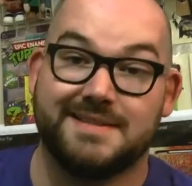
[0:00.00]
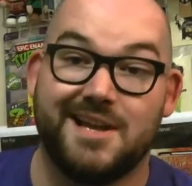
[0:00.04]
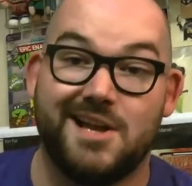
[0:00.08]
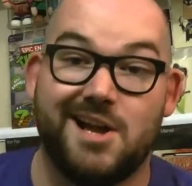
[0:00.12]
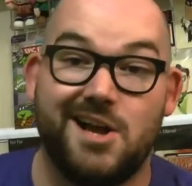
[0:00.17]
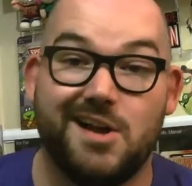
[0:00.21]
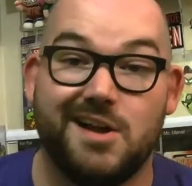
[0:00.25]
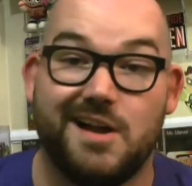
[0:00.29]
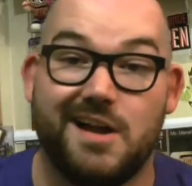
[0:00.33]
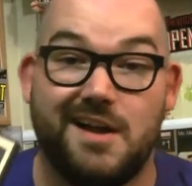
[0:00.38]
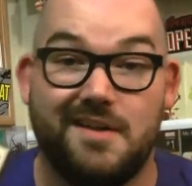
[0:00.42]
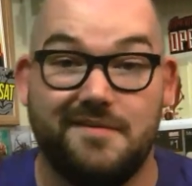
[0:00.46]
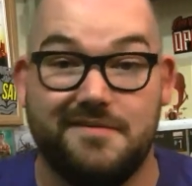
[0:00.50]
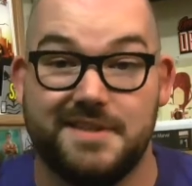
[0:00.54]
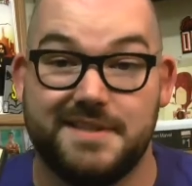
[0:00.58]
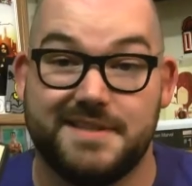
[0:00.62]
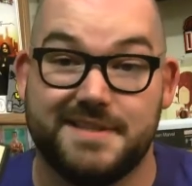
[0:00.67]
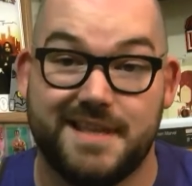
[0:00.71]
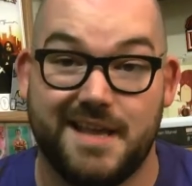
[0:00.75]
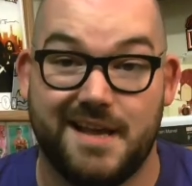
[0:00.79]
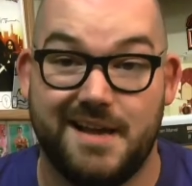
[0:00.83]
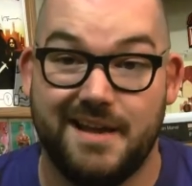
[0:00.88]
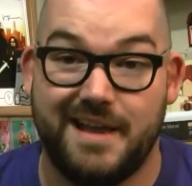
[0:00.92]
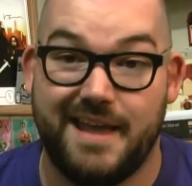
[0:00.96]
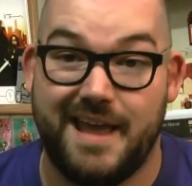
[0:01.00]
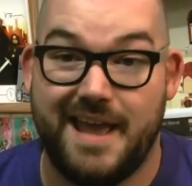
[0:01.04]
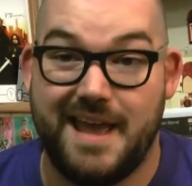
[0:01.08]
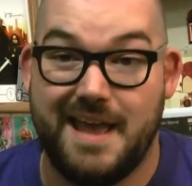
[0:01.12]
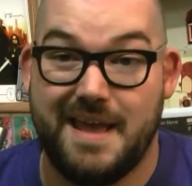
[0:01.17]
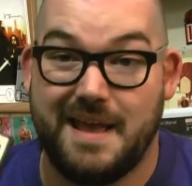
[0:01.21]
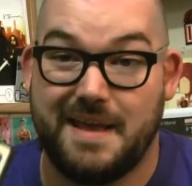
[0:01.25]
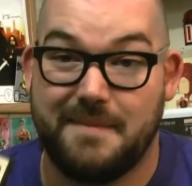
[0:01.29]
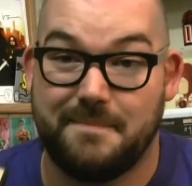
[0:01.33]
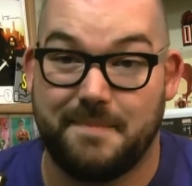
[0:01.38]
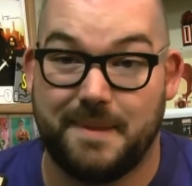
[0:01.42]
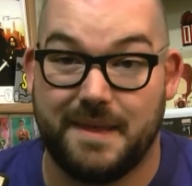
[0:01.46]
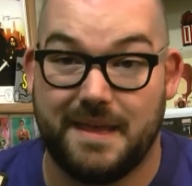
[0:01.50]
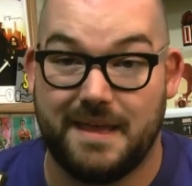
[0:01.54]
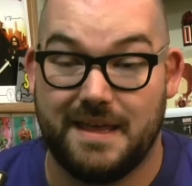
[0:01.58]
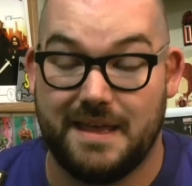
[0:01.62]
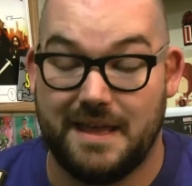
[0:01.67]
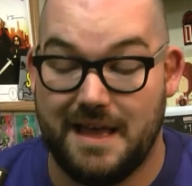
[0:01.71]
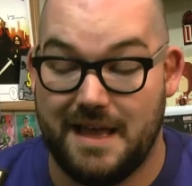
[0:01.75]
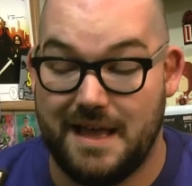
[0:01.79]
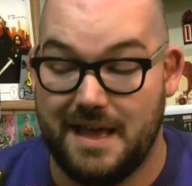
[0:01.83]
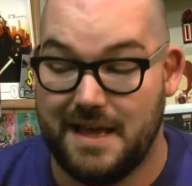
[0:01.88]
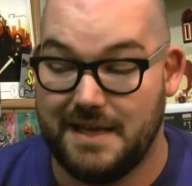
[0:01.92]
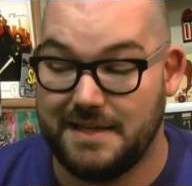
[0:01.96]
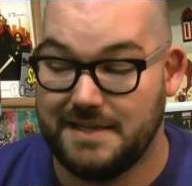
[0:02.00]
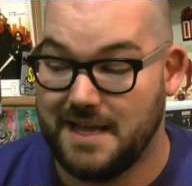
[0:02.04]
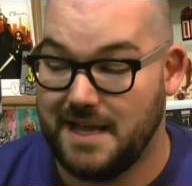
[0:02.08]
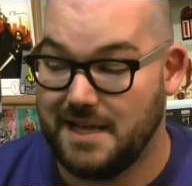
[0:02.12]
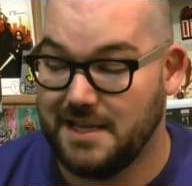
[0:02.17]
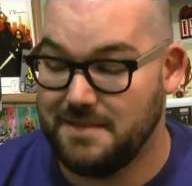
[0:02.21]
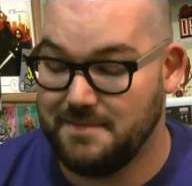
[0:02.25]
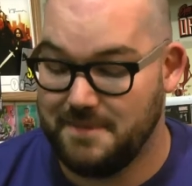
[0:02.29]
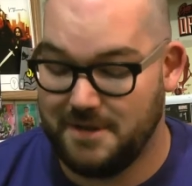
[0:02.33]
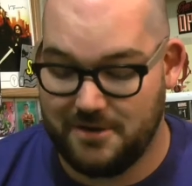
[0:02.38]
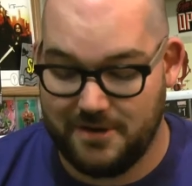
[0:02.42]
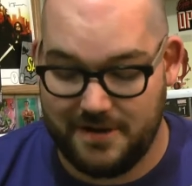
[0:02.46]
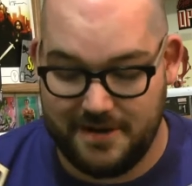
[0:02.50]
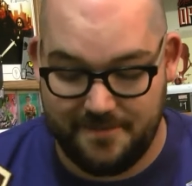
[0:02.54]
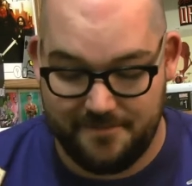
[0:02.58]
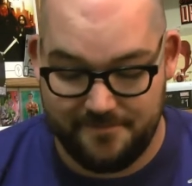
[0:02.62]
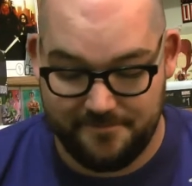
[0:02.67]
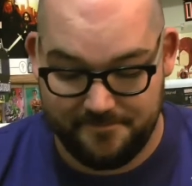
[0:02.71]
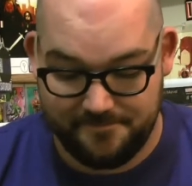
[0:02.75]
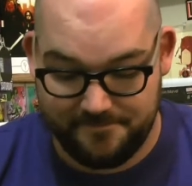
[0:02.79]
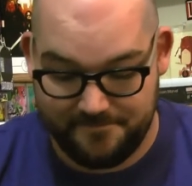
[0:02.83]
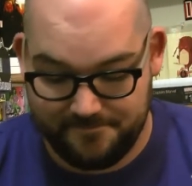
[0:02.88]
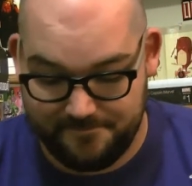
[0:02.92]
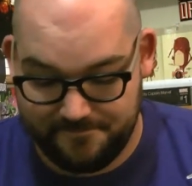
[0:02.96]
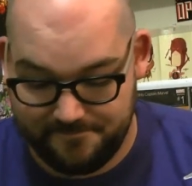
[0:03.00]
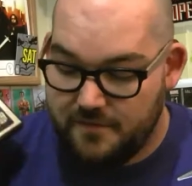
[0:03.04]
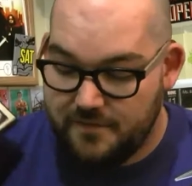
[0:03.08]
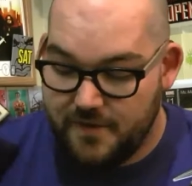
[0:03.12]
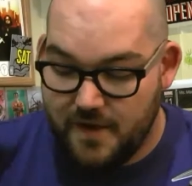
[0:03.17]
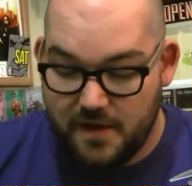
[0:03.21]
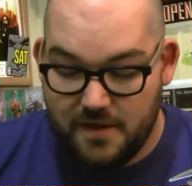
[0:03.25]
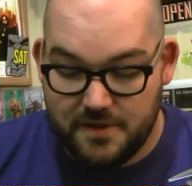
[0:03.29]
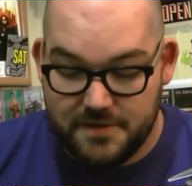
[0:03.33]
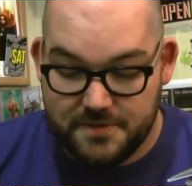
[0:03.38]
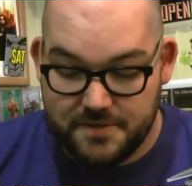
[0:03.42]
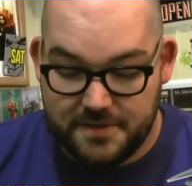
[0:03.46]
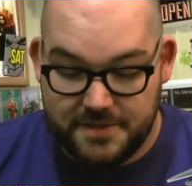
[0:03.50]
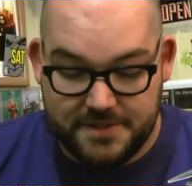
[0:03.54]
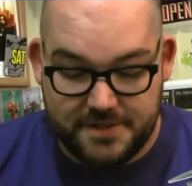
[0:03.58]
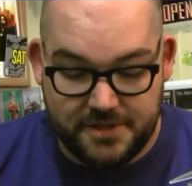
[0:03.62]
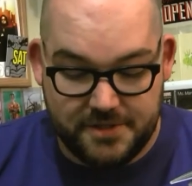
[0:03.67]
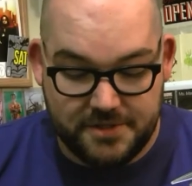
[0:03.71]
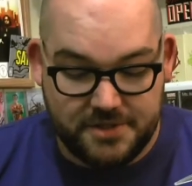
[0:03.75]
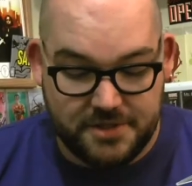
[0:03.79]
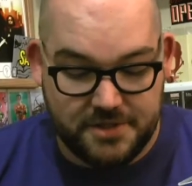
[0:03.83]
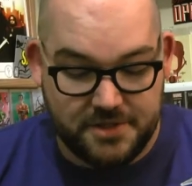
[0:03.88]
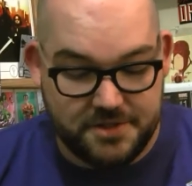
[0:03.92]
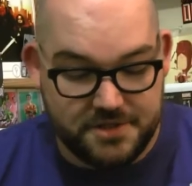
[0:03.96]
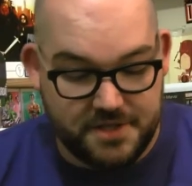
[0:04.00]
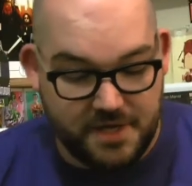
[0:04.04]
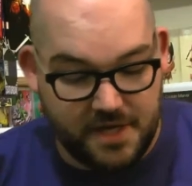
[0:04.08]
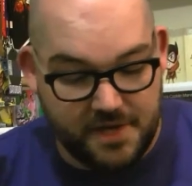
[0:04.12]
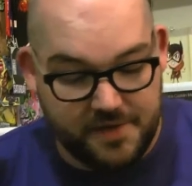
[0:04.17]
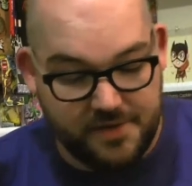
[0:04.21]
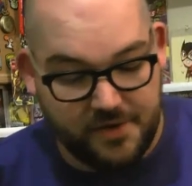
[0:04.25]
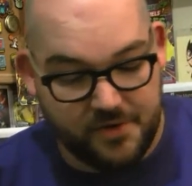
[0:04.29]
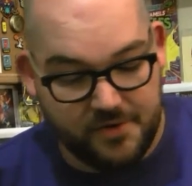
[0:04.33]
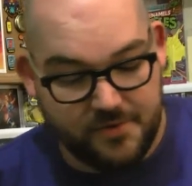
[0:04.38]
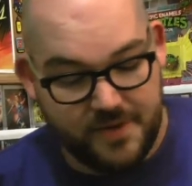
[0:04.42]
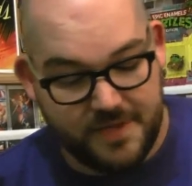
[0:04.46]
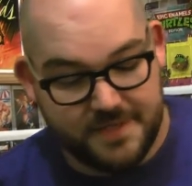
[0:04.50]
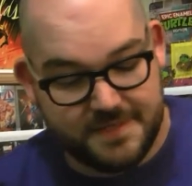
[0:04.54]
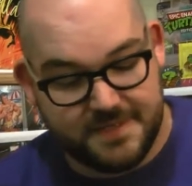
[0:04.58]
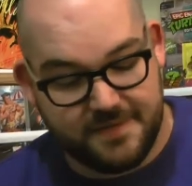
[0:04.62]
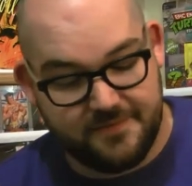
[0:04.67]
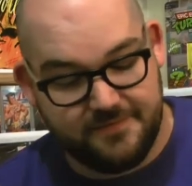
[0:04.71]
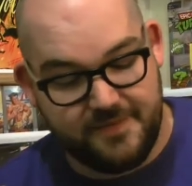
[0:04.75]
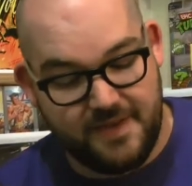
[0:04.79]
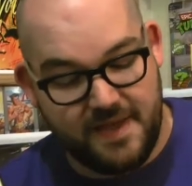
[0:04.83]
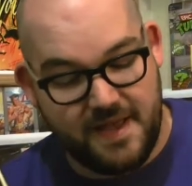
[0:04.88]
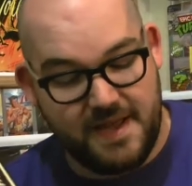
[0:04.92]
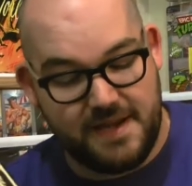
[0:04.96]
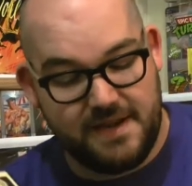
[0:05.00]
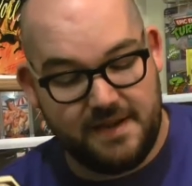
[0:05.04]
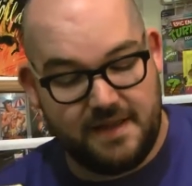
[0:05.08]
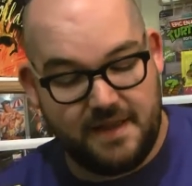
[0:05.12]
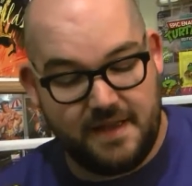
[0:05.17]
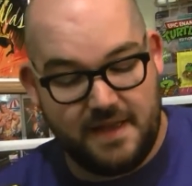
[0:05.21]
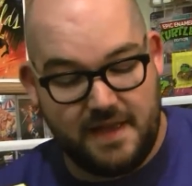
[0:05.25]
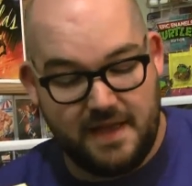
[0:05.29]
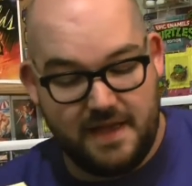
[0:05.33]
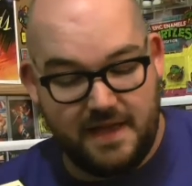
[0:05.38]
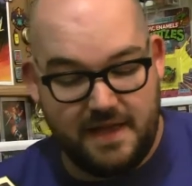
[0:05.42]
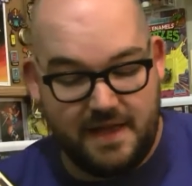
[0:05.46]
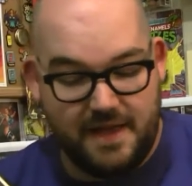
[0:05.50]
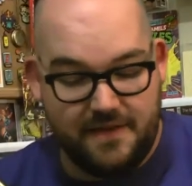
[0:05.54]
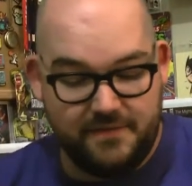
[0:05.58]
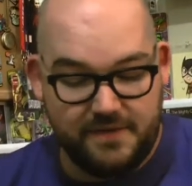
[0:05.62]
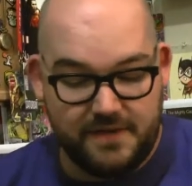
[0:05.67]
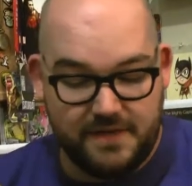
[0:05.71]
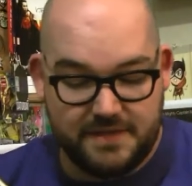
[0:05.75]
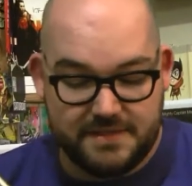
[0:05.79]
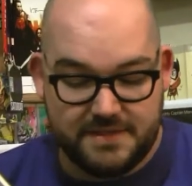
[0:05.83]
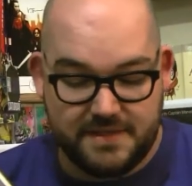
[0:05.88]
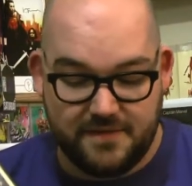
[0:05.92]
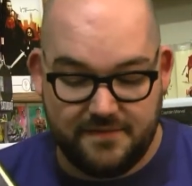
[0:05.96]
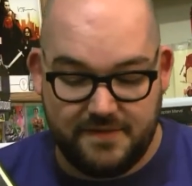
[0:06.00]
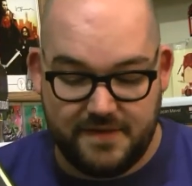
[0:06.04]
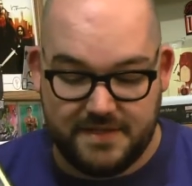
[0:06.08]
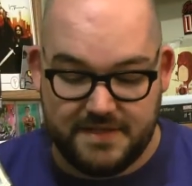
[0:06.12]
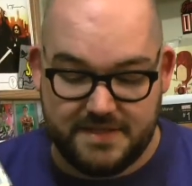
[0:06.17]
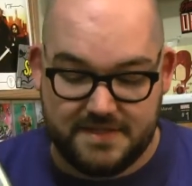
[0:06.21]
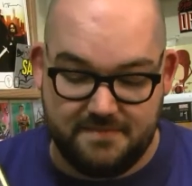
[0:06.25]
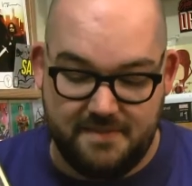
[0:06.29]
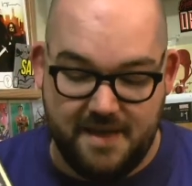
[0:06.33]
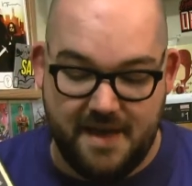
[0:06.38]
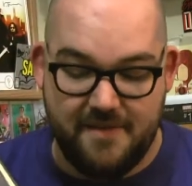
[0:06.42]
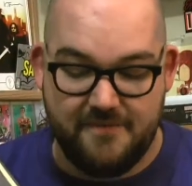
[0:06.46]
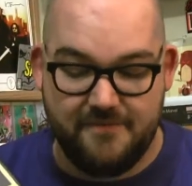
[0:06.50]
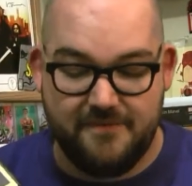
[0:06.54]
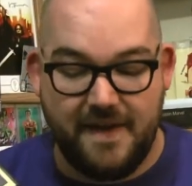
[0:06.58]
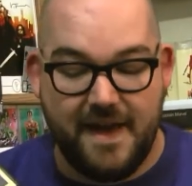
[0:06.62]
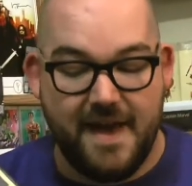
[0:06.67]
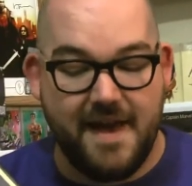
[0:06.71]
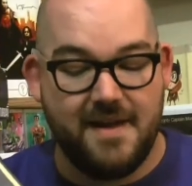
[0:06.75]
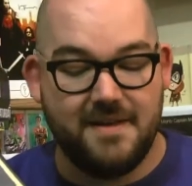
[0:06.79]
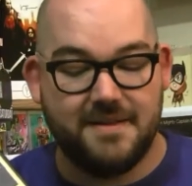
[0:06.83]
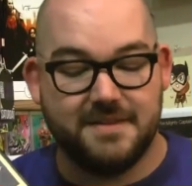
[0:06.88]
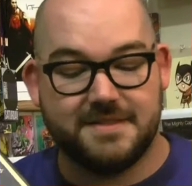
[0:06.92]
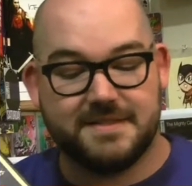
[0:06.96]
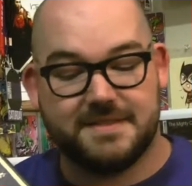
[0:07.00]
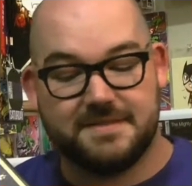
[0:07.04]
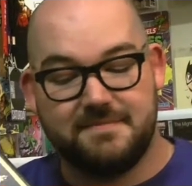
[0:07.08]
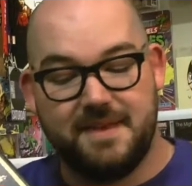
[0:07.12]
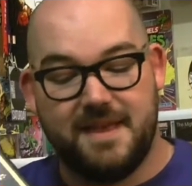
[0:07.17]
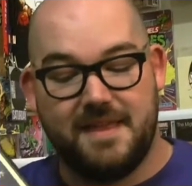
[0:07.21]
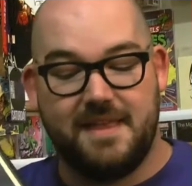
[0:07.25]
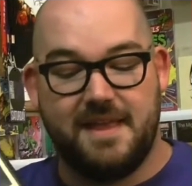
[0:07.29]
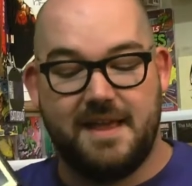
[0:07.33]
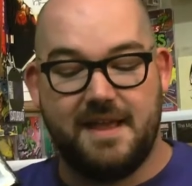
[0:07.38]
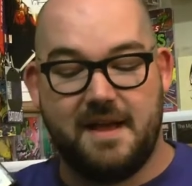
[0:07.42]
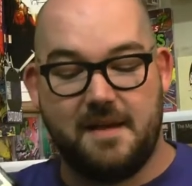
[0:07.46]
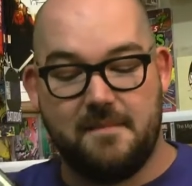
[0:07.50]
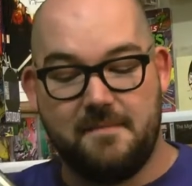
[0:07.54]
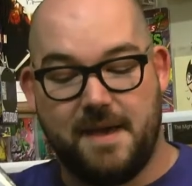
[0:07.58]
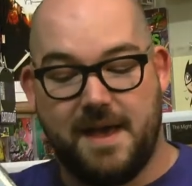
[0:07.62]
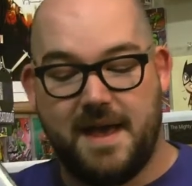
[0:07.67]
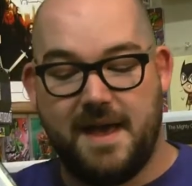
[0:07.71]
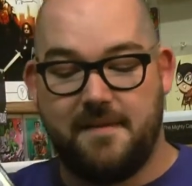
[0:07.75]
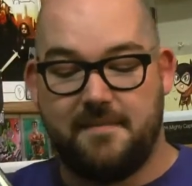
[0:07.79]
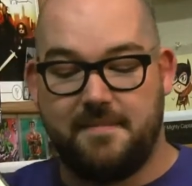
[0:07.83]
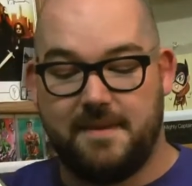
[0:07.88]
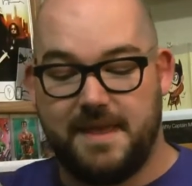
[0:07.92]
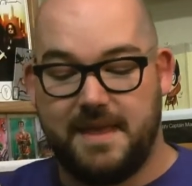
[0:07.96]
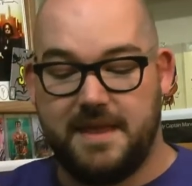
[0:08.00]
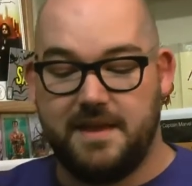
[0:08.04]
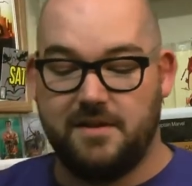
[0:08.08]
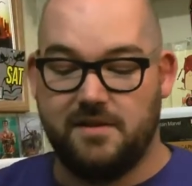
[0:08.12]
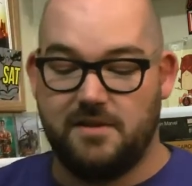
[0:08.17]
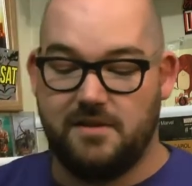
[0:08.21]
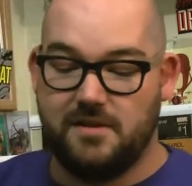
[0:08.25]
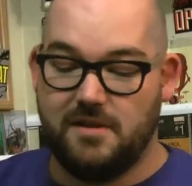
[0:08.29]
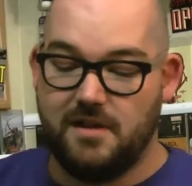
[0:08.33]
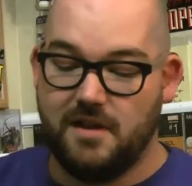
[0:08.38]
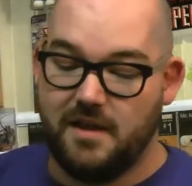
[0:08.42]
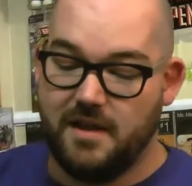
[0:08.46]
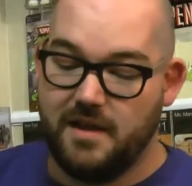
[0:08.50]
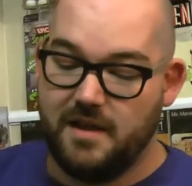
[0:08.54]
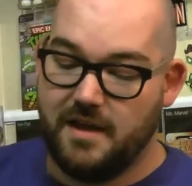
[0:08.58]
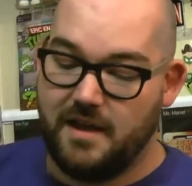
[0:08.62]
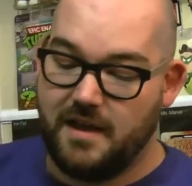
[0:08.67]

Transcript: Song of the Skunk Ape documentary follows researchers on their quest to find evidence of the foul-smelling bipedal